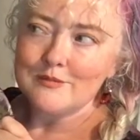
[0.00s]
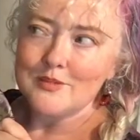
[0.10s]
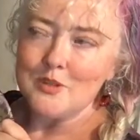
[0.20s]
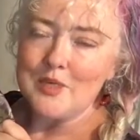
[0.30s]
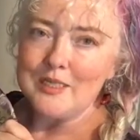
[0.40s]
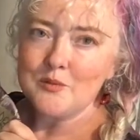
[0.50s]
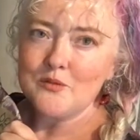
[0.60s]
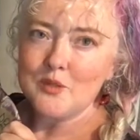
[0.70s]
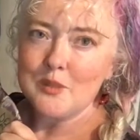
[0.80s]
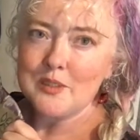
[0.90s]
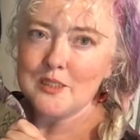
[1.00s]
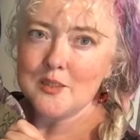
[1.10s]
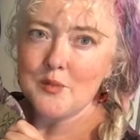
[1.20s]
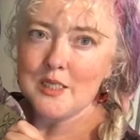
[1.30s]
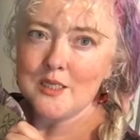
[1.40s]
two days before I went to
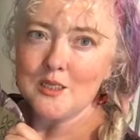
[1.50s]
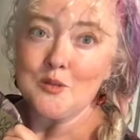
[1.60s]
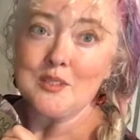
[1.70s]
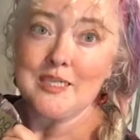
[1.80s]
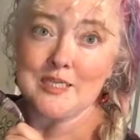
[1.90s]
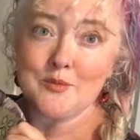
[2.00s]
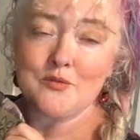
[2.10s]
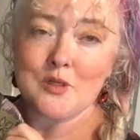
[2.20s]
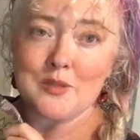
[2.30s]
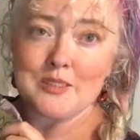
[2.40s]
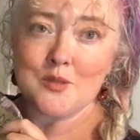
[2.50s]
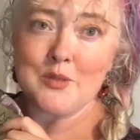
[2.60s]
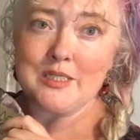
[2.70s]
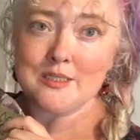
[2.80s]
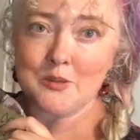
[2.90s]
the bin, no, the day before I went to the
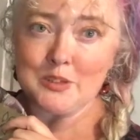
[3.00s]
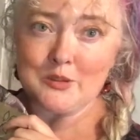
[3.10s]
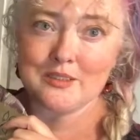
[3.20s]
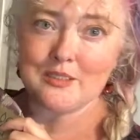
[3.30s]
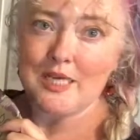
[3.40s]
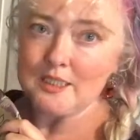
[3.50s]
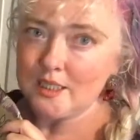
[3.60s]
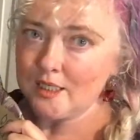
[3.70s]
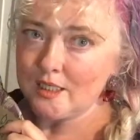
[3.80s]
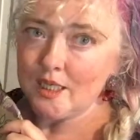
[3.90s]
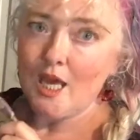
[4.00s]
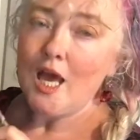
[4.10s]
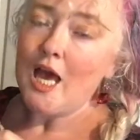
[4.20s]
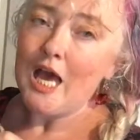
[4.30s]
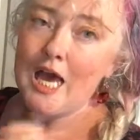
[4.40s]
bins, I went to an estate sale.
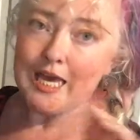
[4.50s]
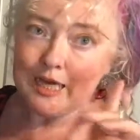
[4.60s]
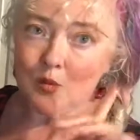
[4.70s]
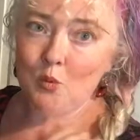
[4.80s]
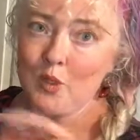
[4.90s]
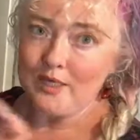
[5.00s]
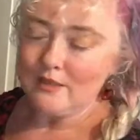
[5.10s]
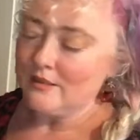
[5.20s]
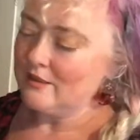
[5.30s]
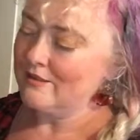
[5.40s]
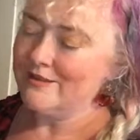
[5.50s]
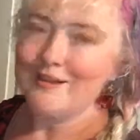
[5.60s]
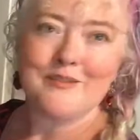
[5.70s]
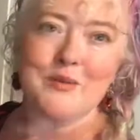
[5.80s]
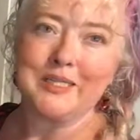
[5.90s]
I got one,
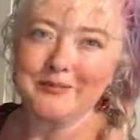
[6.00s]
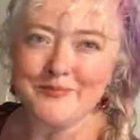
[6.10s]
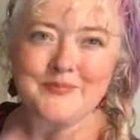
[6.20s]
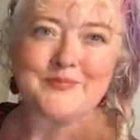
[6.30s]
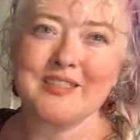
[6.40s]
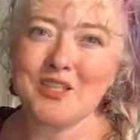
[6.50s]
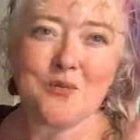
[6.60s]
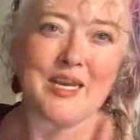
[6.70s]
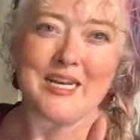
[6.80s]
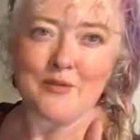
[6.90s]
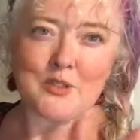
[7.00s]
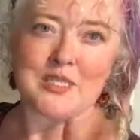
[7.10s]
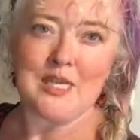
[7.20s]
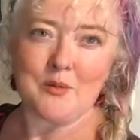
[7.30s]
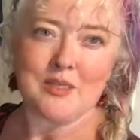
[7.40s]
well, you may never
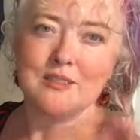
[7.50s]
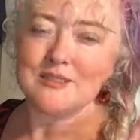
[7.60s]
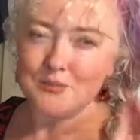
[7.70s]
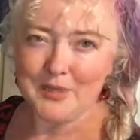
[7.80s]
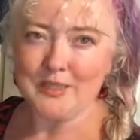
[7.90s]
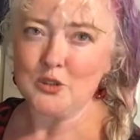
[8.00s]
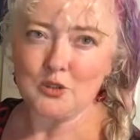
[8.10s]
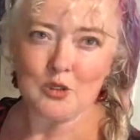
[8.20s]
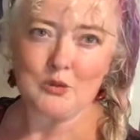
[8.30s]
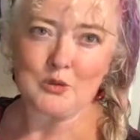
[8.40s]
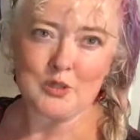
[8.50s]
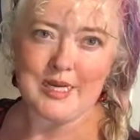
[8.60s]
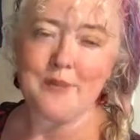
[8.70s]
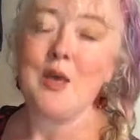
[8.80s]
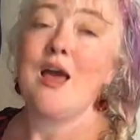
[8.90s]
see that one. It may just go
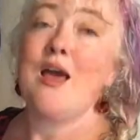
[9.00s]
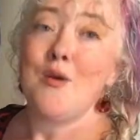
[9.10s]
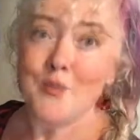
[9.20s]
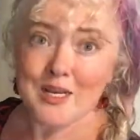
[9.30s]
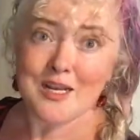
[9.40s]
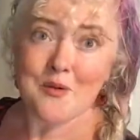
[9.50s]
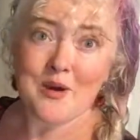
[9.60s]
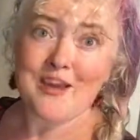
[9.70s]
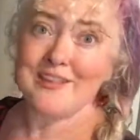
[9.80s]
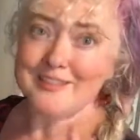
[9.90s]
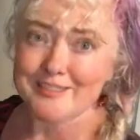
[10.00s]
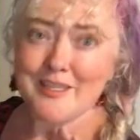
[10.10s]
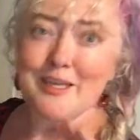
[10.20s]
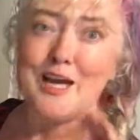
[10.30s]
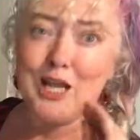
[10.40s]
straight up. But anyway, it's
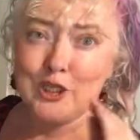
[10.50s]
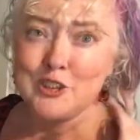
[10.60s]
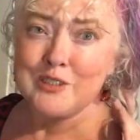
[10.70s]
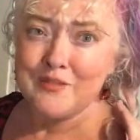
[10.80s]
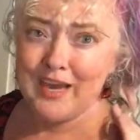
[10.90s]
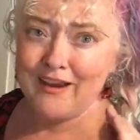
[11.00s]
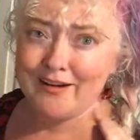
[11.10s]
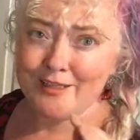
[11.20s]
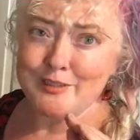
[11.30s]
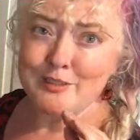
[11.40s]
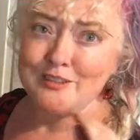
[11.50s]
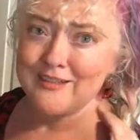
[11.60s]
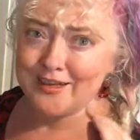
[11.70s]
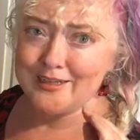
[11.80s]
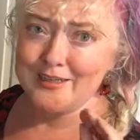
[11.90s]
the colors of the 80s,
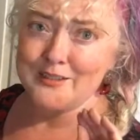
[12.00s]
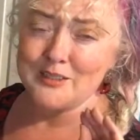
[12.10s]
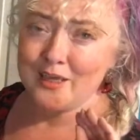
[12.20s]
90s,